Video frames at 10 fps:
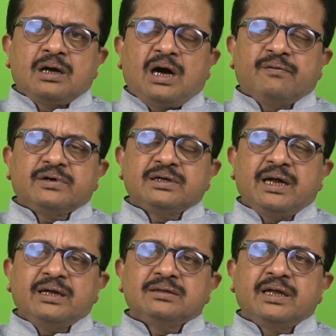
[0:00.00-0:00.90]
After
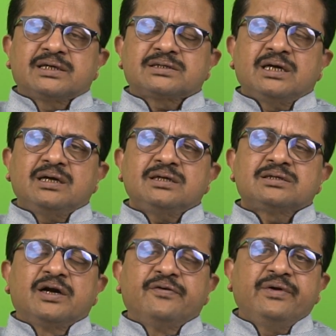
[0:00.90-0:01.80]
that, the external
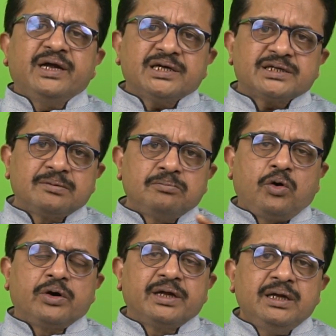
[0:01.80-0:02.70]
certification
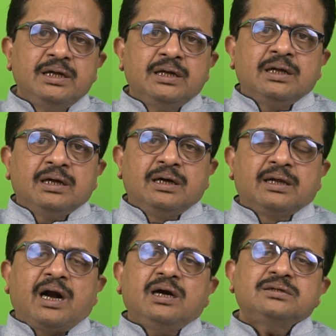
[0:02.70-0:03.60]
body
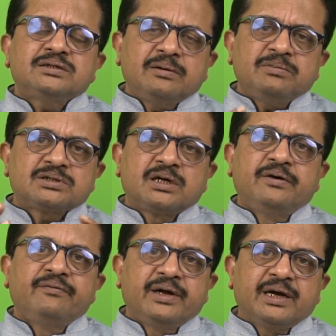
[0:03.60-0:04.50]
grants them a
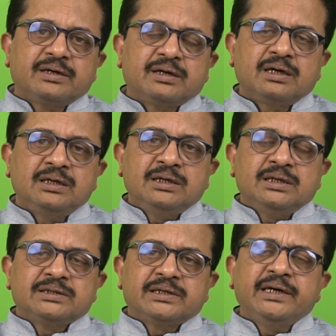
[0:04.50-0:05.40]
certificate
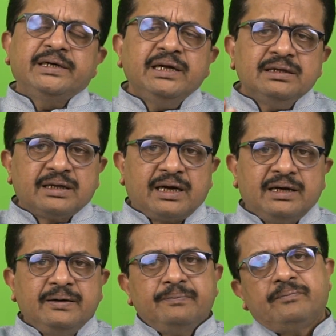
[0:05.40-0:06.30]
stating that